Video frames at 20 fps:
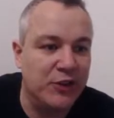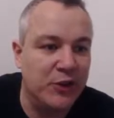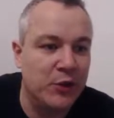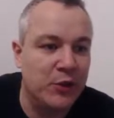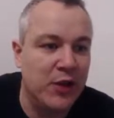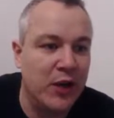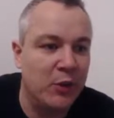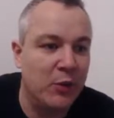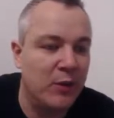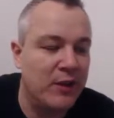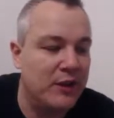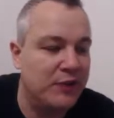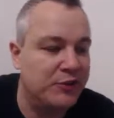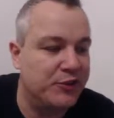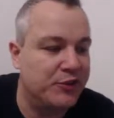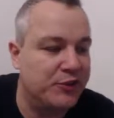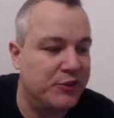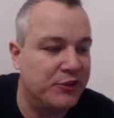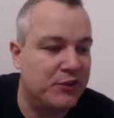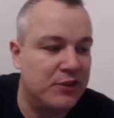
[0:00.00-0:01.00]
Azuna
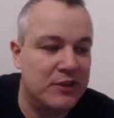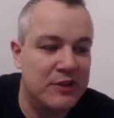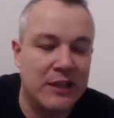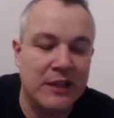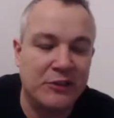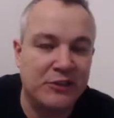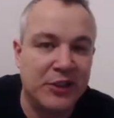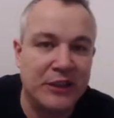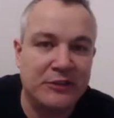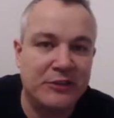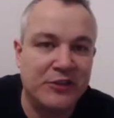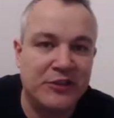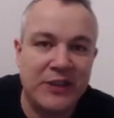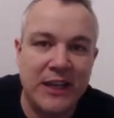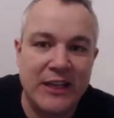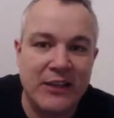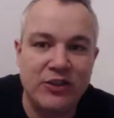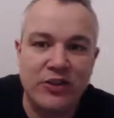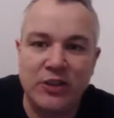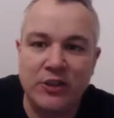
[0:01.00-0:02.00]
with a
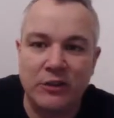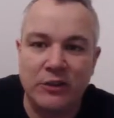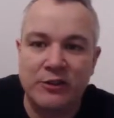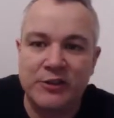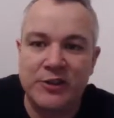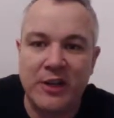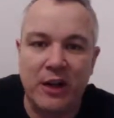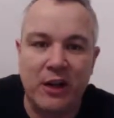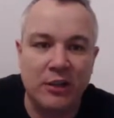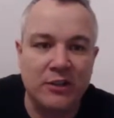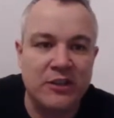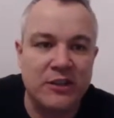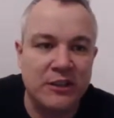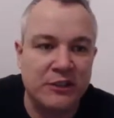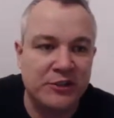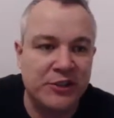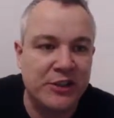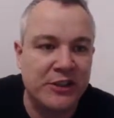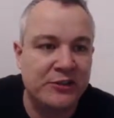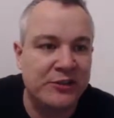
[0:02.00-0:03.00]
sensational
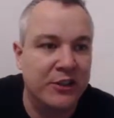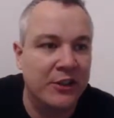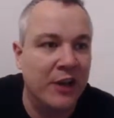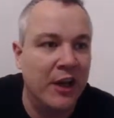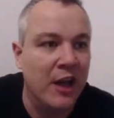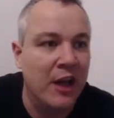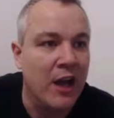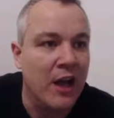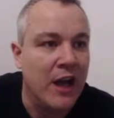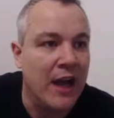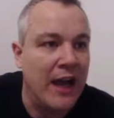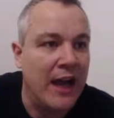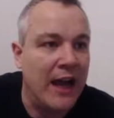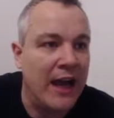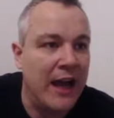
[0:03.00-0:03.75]
start to the season.